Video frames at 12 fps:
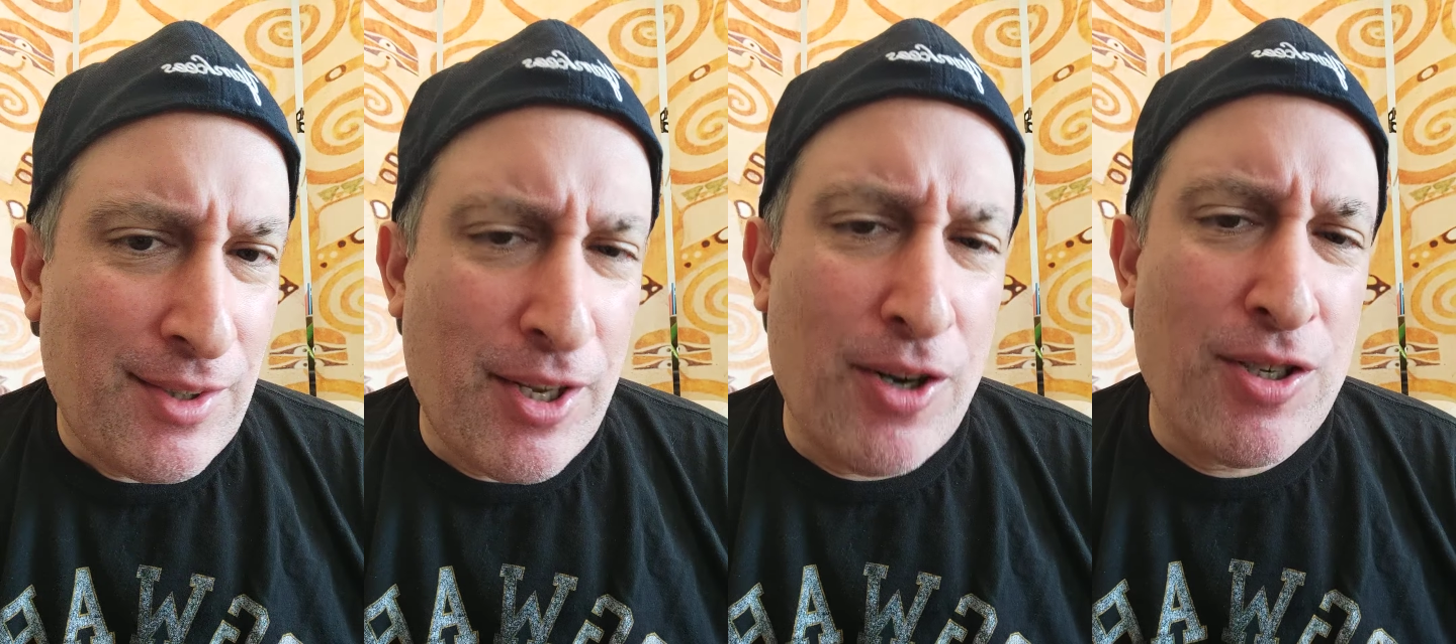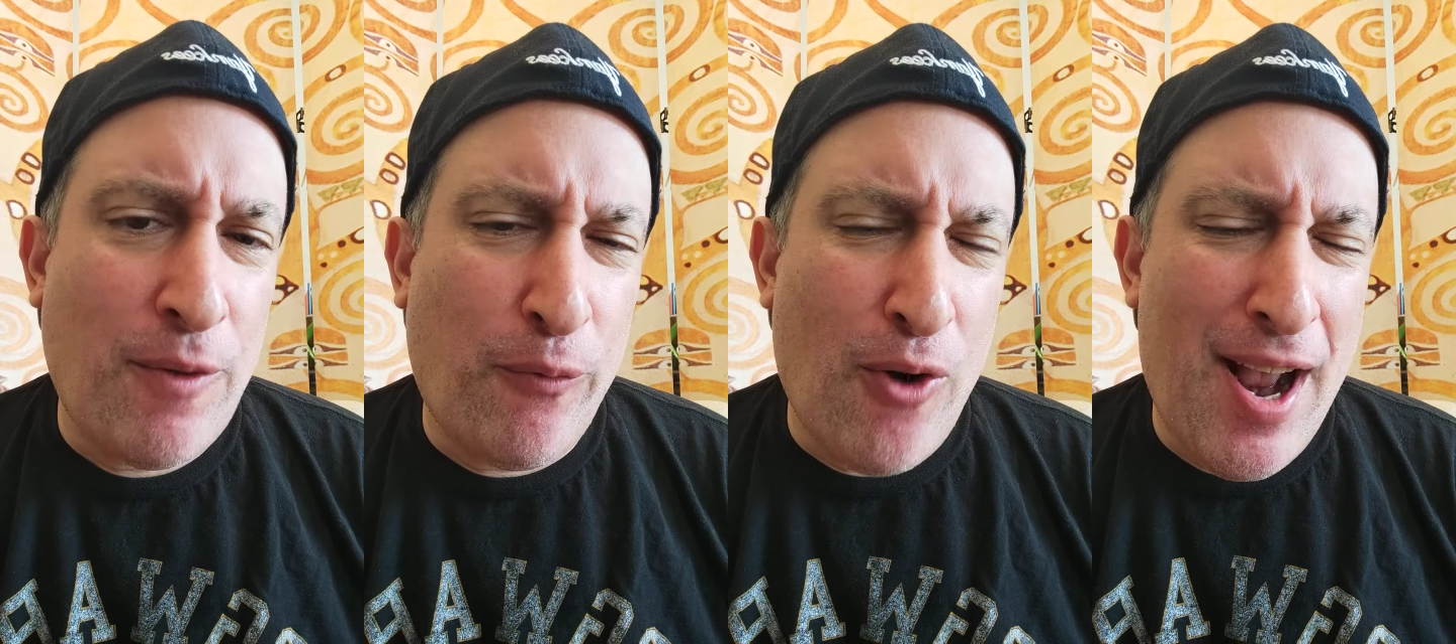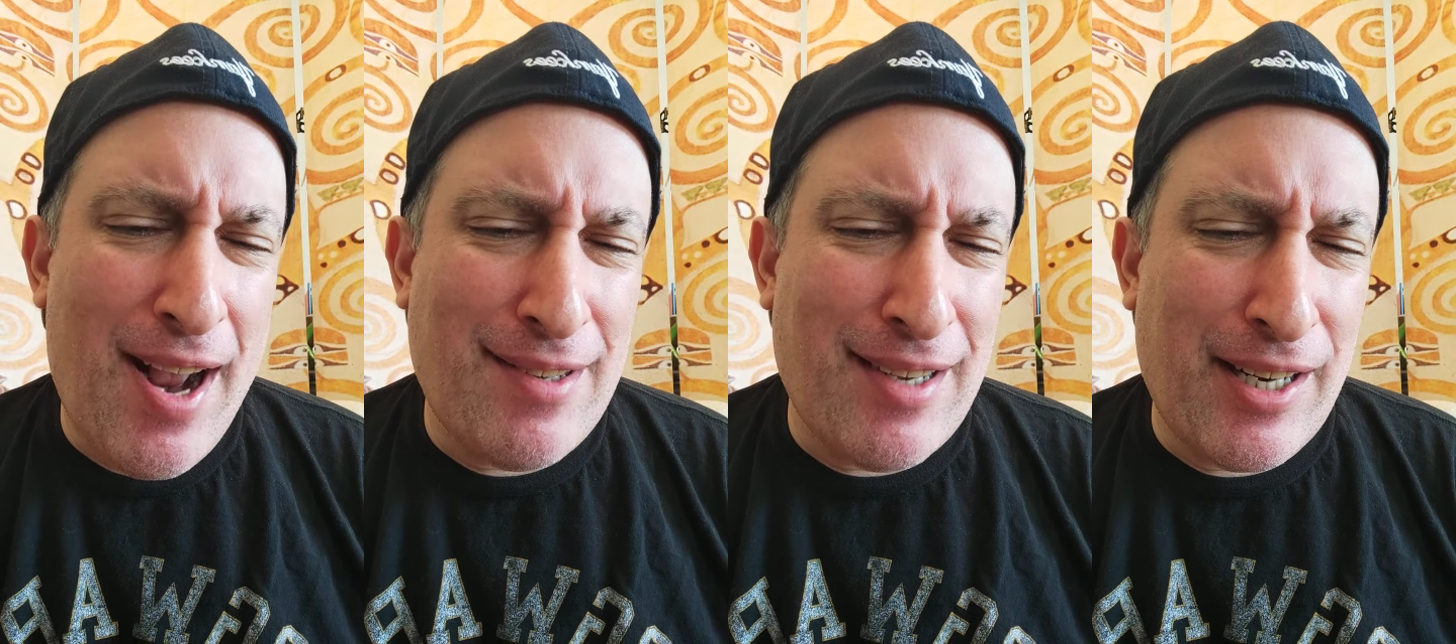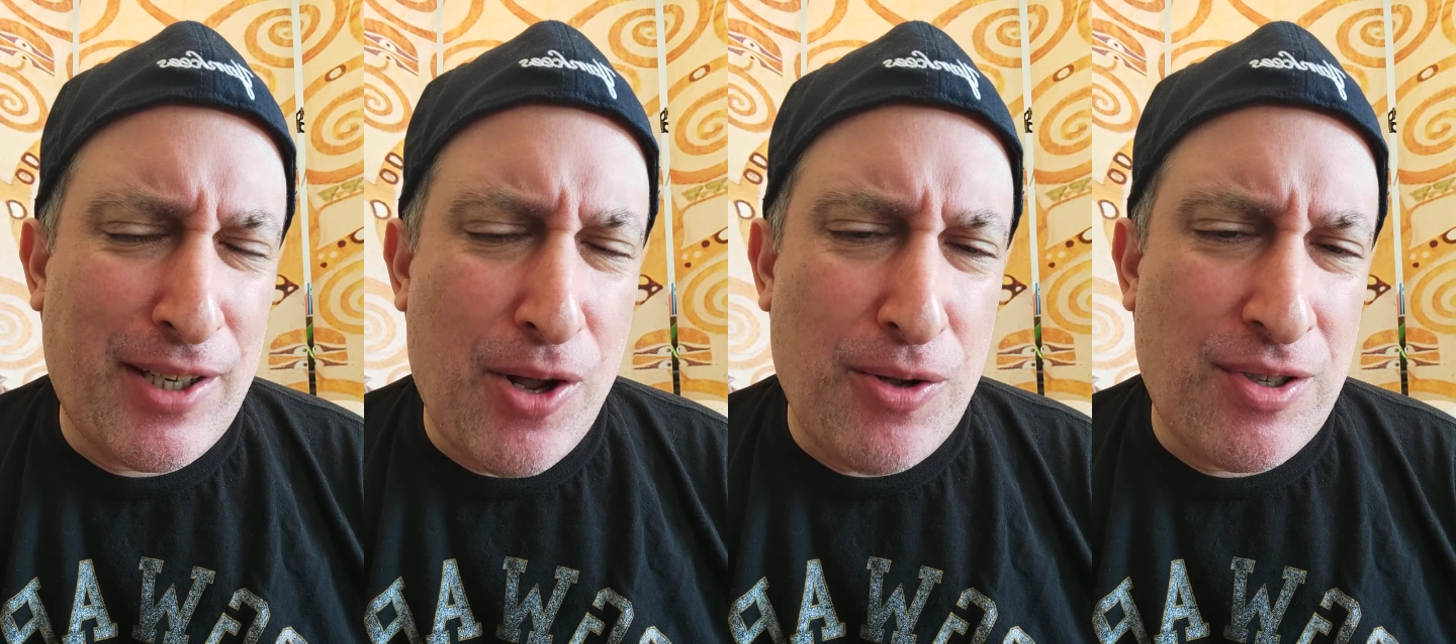There's a phrase and
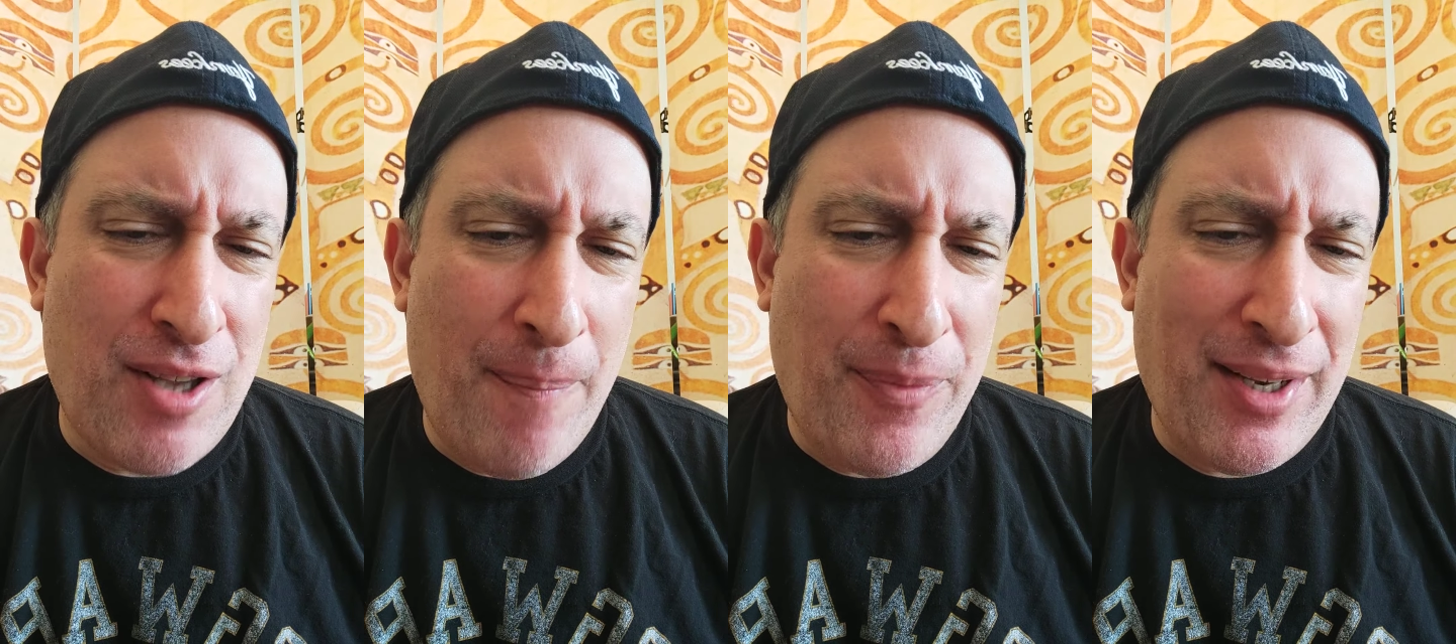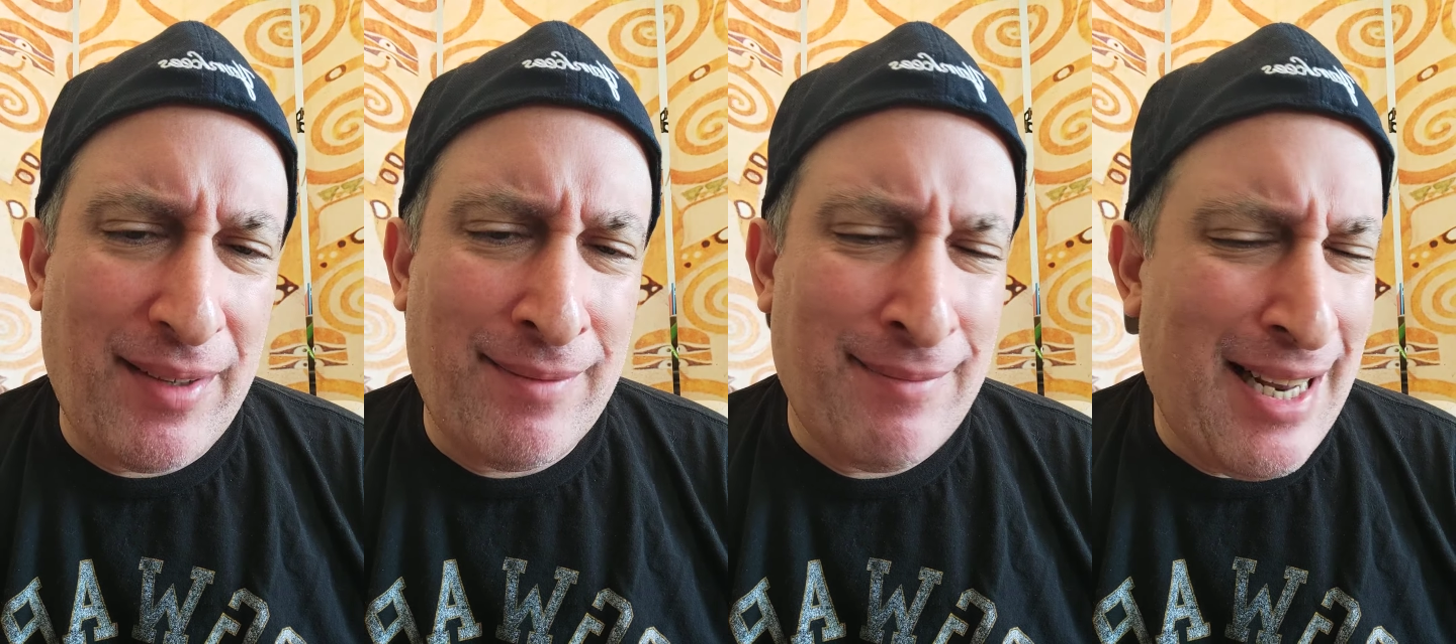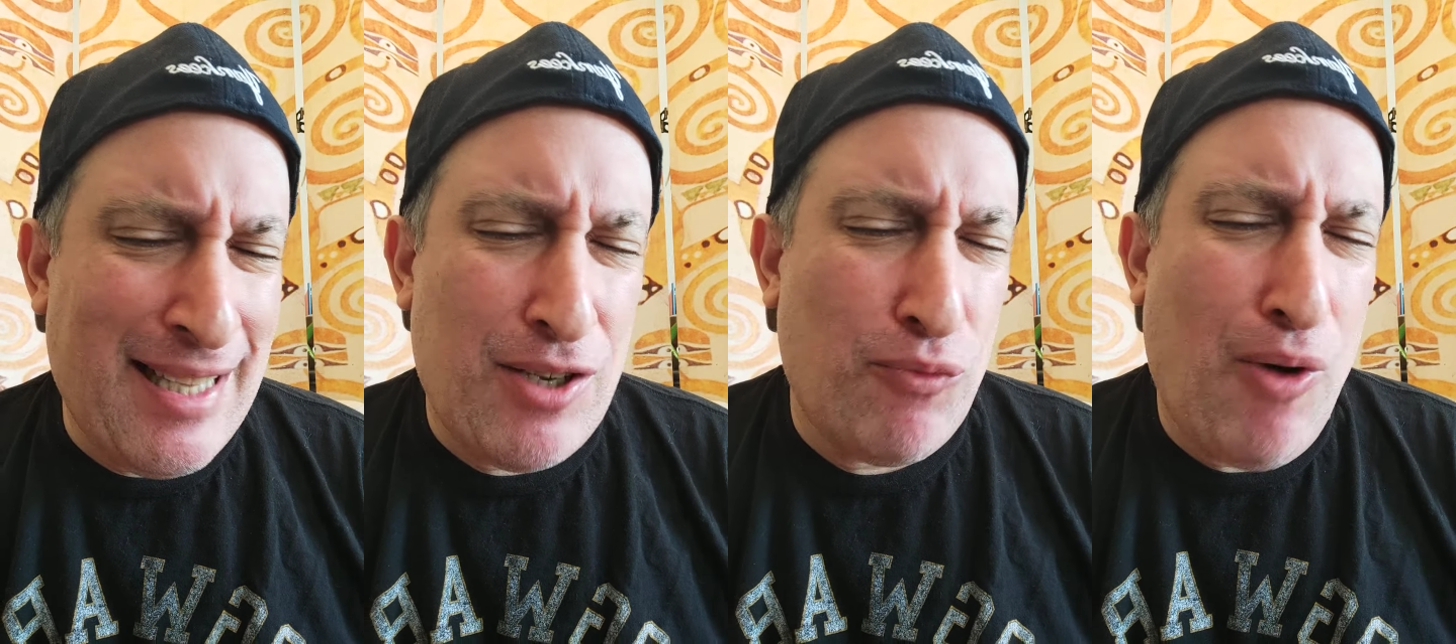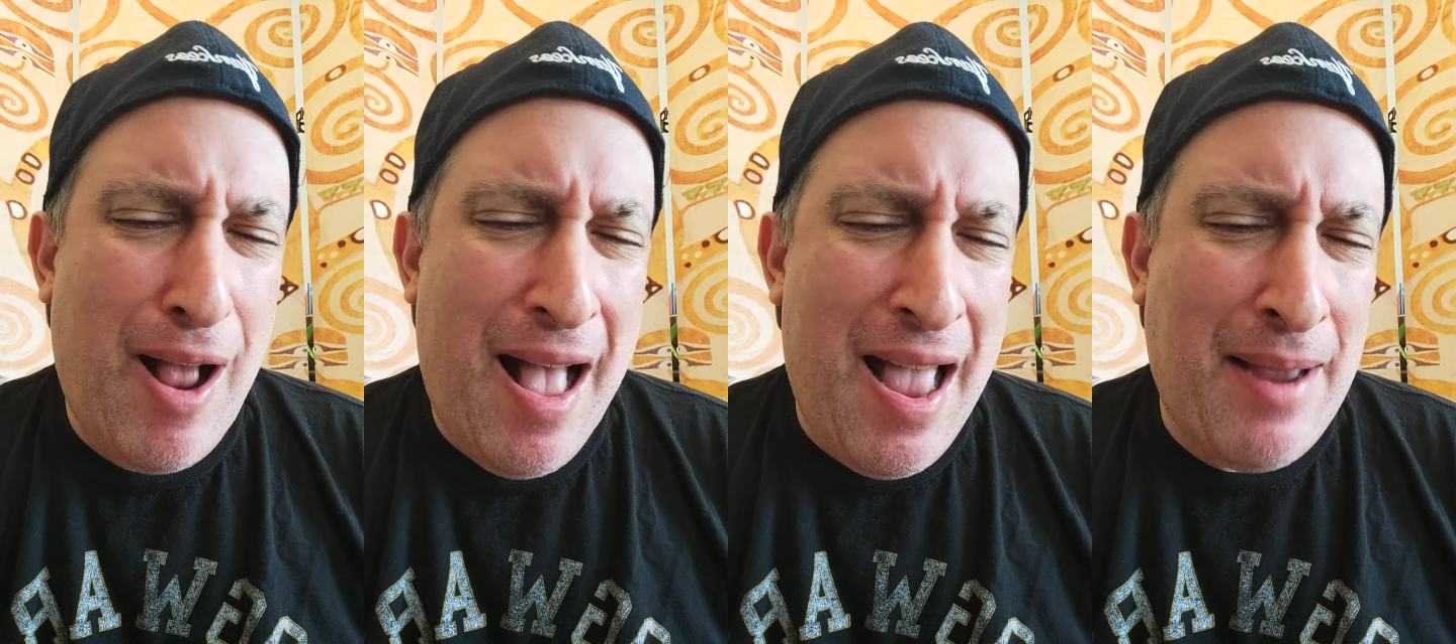it goes something, it's a
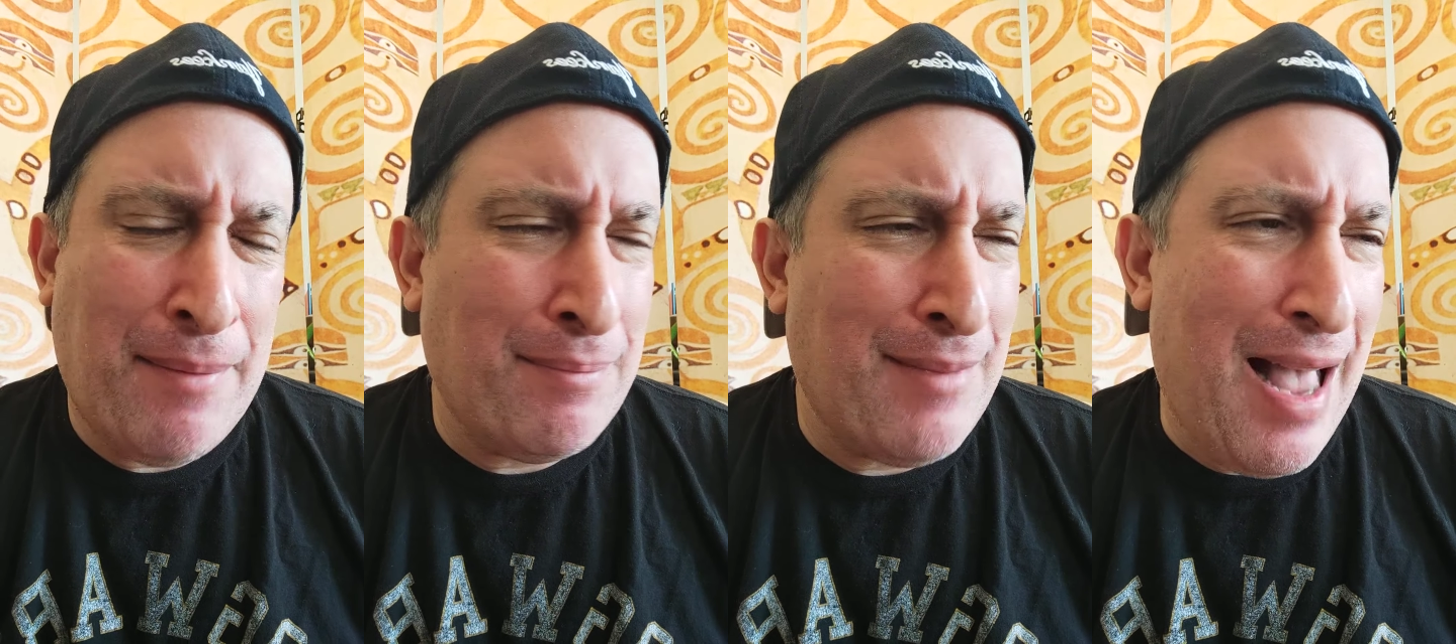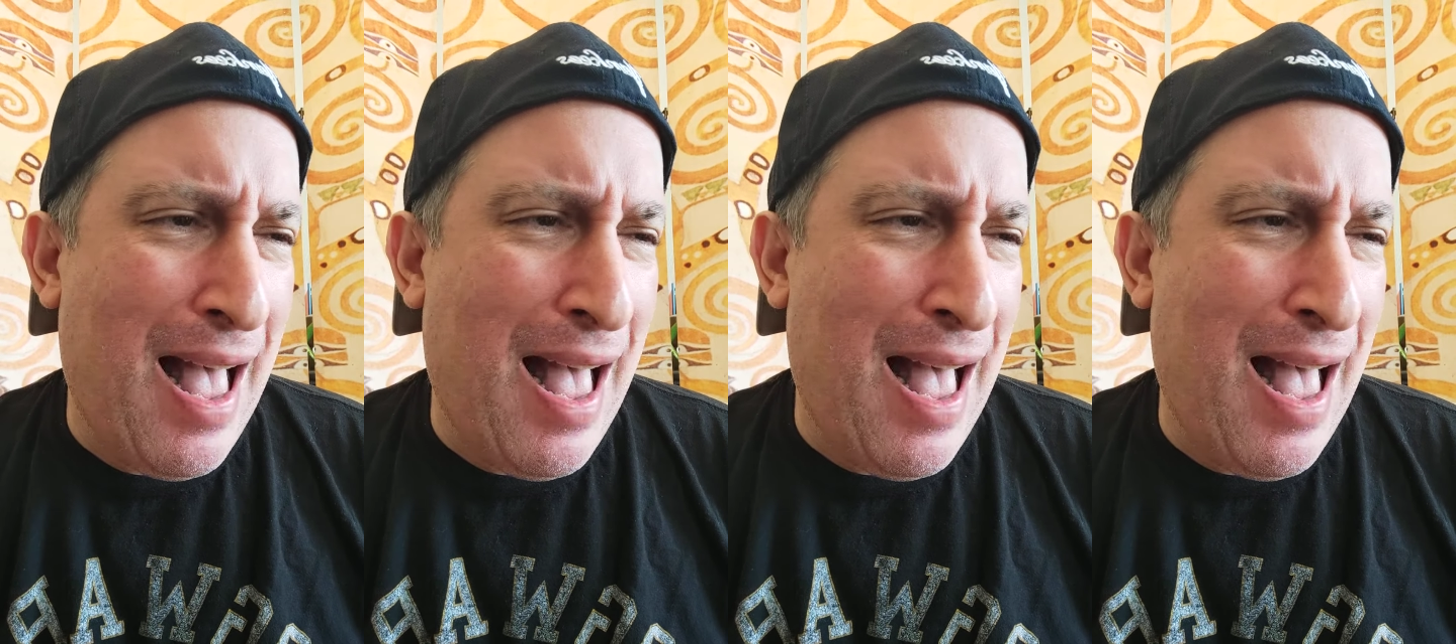rhyme.